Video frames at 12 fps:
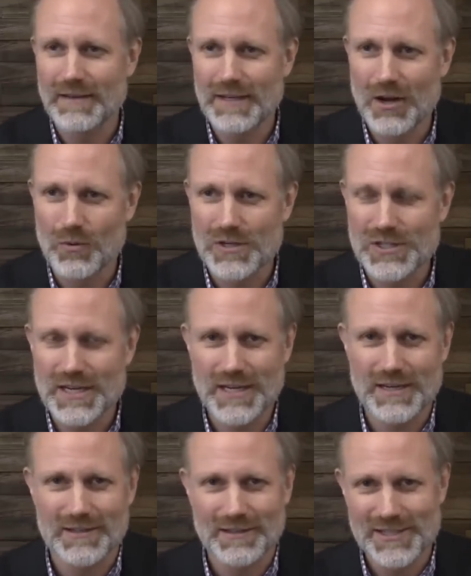you know, we're
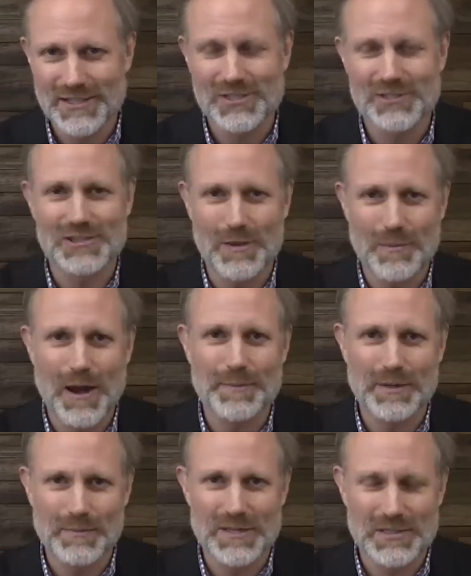seeing at least some
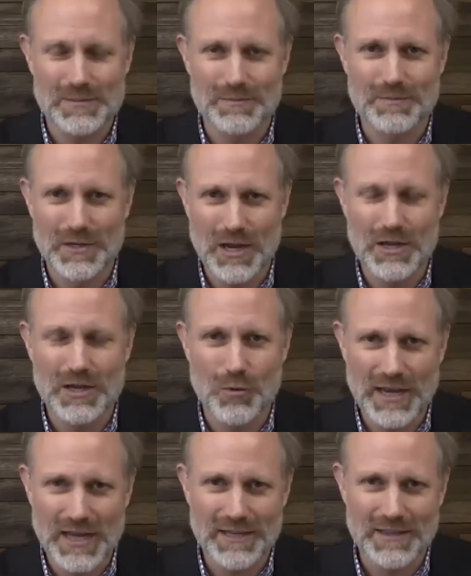optimism g-
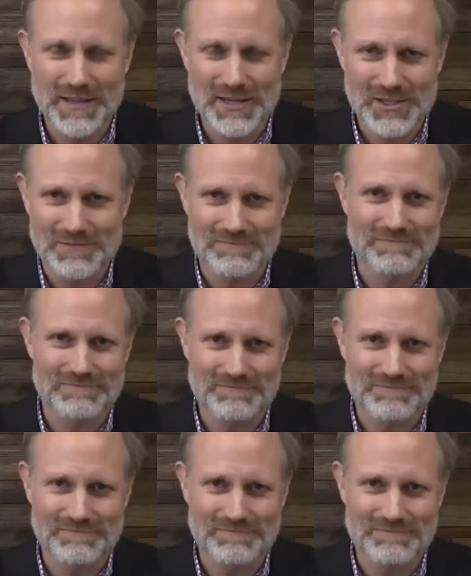going into this